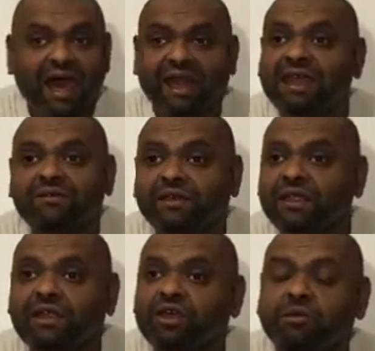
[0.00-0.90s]
And even
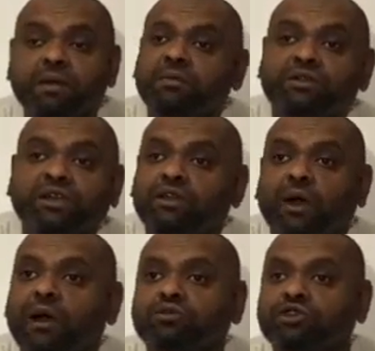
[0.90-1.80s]
then, you know, people didn't know
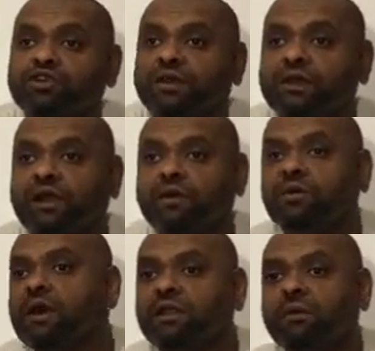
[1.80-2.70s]
how to do it. You know,
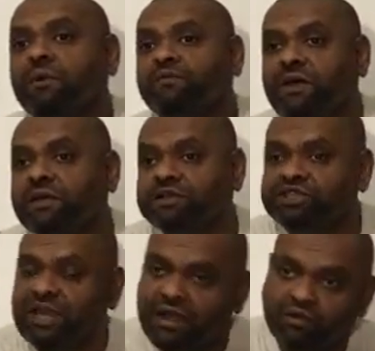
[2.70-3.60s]
there were various
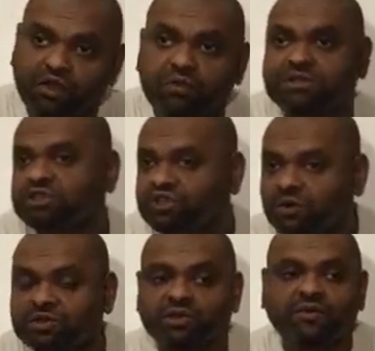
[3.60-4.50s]
chat groups and so
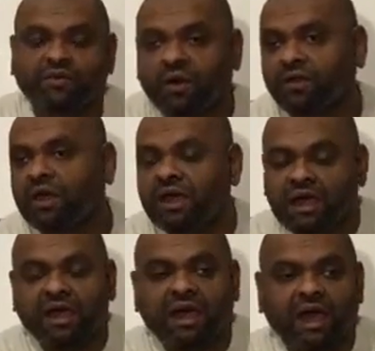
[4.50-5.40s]
on and so forth,
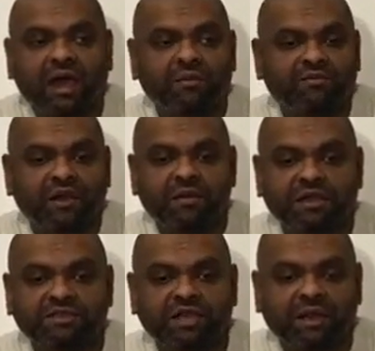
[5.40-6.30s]

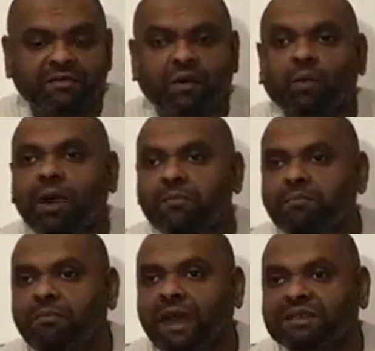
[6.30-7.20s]
various
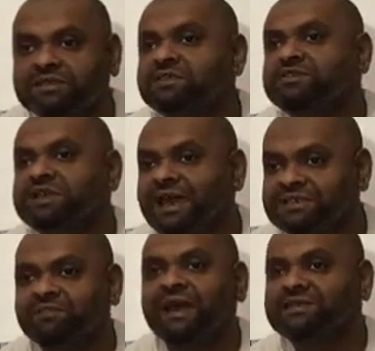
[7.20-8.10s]
web-based,
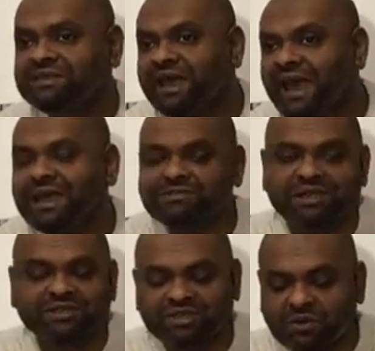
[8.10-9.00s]
text-based games
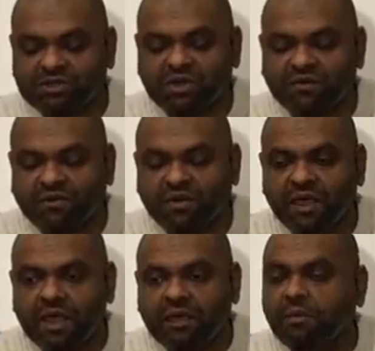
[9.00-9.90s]
and so on and so forth.
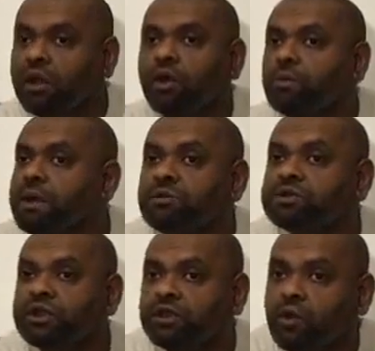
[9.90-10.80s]
But a lot of people
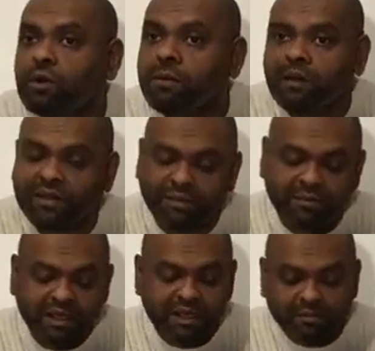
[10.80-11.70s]
didn't know about them.
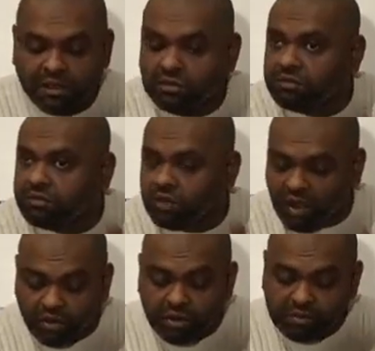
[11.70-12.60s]
But you're
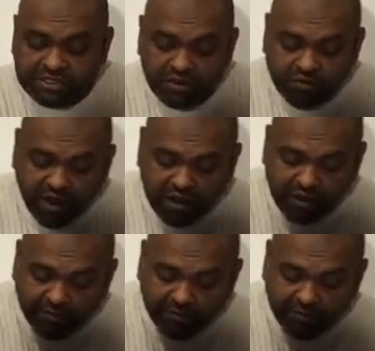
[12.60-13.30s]
100% right.